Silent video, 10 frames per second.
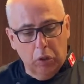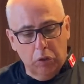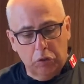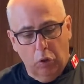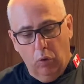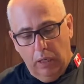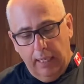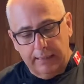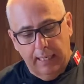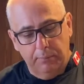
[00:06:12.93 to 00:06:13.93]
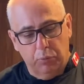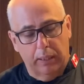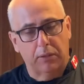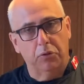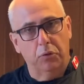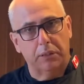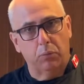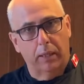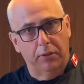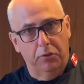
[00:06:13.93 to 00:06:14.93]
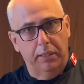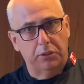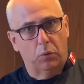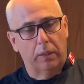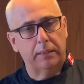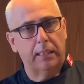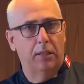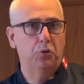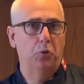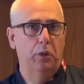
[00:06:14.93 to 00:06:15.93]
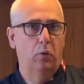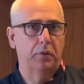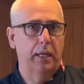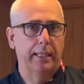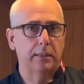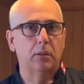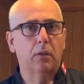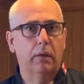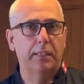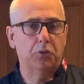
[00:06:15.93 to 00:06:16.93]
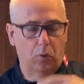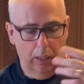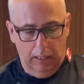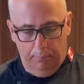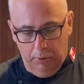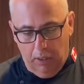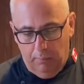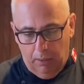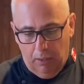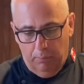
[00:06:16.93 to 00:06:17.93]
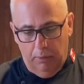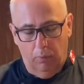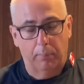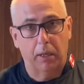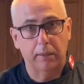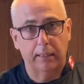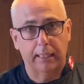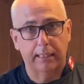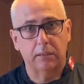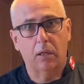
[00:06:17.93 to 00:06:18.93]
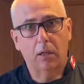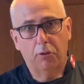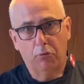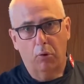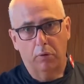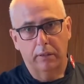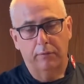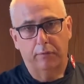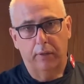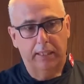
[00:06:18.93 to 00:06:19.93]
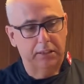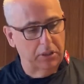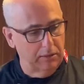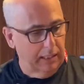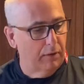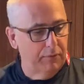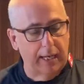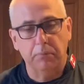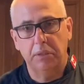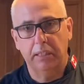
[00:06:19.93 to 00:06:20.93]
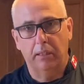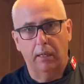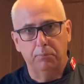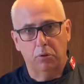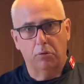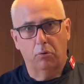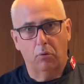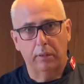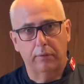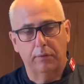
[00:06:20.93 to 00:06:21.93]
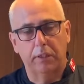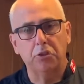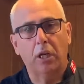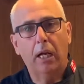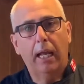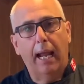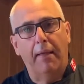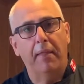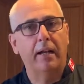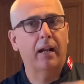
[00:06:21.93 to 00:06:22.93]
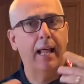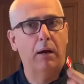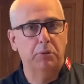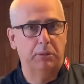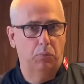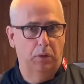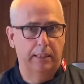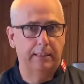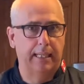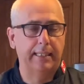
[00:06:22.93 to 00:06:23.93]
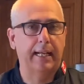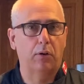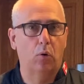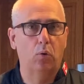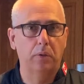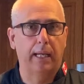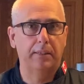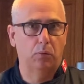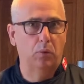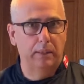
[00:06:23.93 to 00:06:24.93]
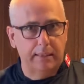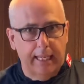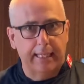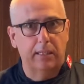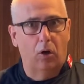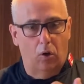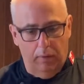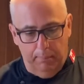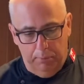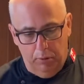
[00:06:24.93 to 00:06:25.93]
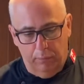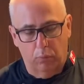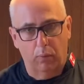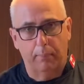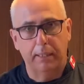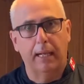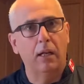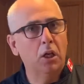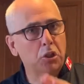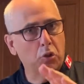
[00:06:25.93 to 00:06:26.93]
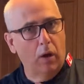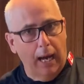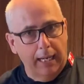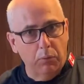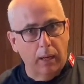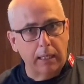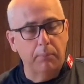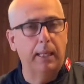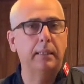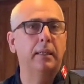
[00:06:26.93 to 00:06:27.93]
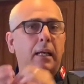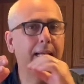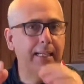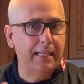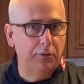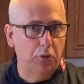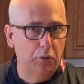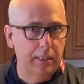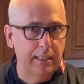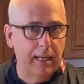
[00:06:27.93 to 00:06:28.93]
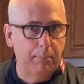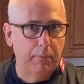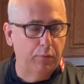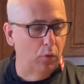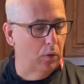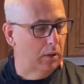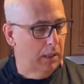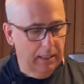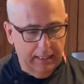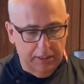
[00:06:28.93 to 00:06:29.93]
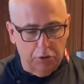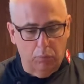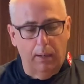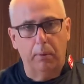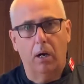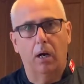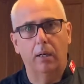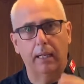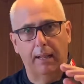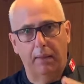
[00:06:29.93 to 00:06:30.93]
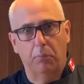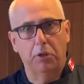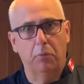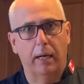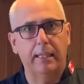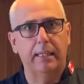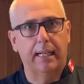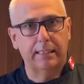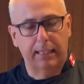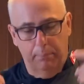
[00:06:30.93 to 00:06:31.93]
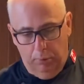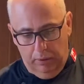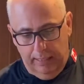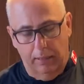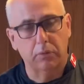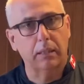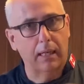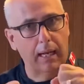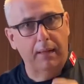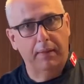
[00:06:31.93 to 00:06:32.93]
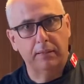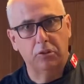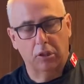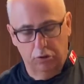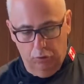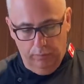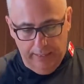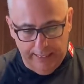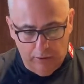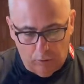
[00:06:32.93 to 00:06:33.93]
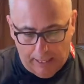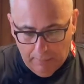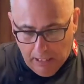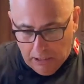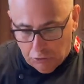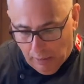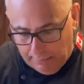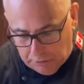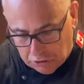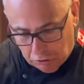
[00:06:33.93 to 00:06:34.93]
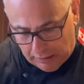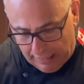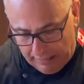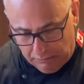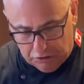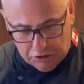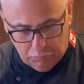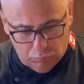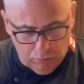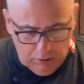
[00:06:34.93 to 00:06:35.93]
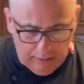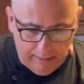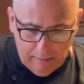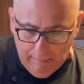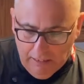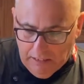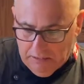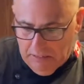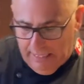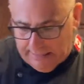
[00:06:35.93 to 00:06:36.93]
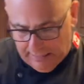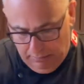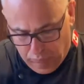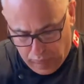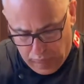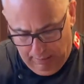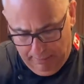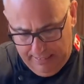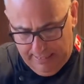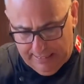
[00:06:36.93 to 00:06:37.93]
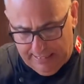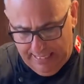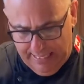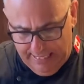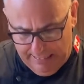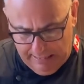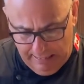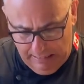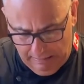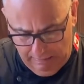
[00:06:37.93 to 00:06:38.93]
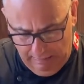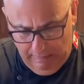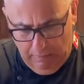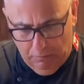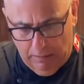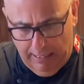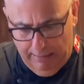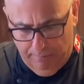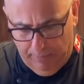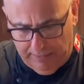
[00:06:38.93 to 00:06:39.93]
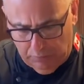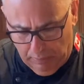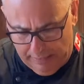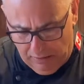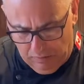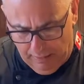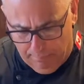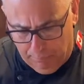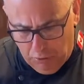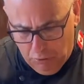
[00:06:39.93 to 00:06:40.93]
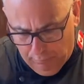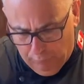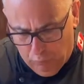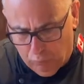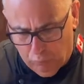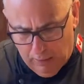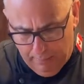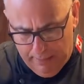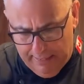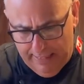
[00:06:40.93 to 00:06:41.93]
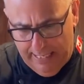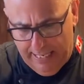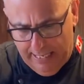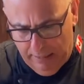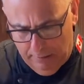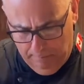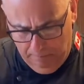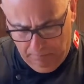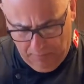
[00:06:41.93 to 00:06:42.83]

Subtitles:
So a lot of times what I'll do is when I do these ones, I'll do it overnight, right? So I'll put on all my rub onto this, throw it in the fridge. I'll vacuum seal it up, throw it in the fridge, and then allow it to really take that whole night to really take in all that beautiful rub in there. So highly recommend it. Do it the night before, get your rub on, and then when you're ready the next day, pull it out and then start sous videing it, okay? So I'm just sort of kind of just really nicely rubbing this in, right? I just want to get all that beautiful rub in there.